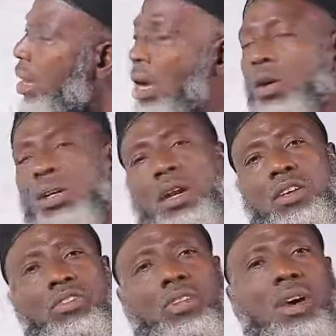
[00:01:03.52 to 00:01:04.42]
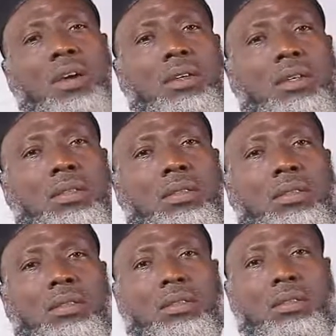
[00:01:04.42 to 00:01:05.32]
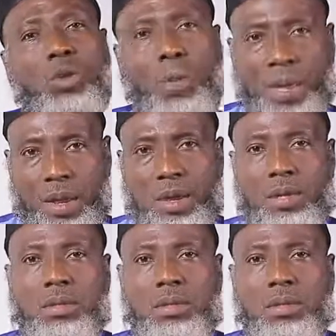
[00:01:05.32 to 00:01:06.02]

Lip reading: Under this topic,